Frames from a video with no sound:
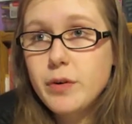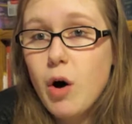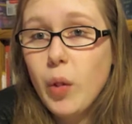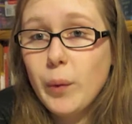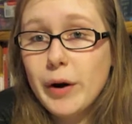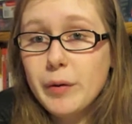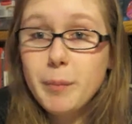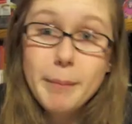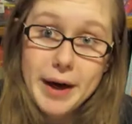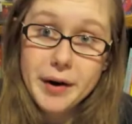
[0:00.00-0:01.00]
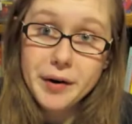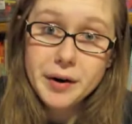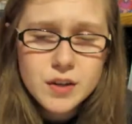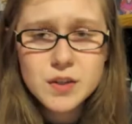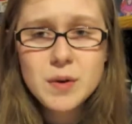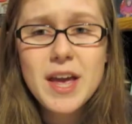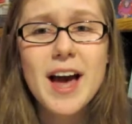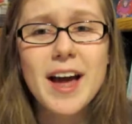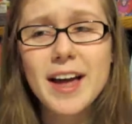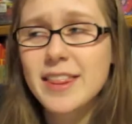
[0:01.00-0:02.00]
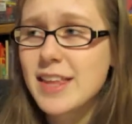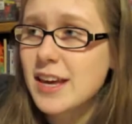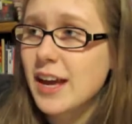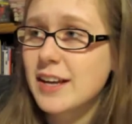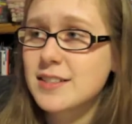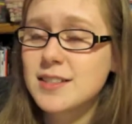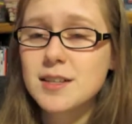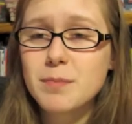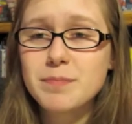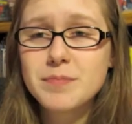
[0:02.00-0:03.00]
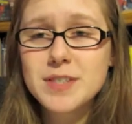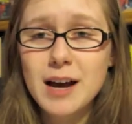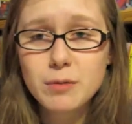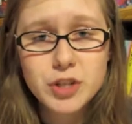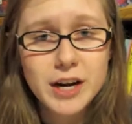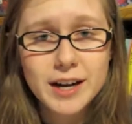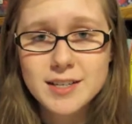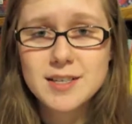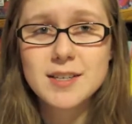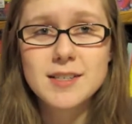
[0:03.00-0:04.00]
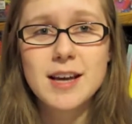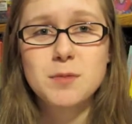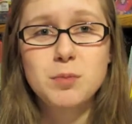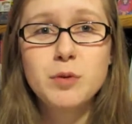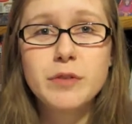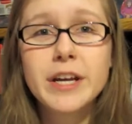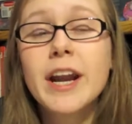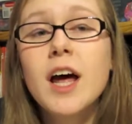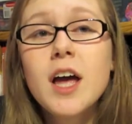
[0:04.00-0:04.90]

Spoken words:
all around better. So yeah, I think as the soundtrack to this has proven,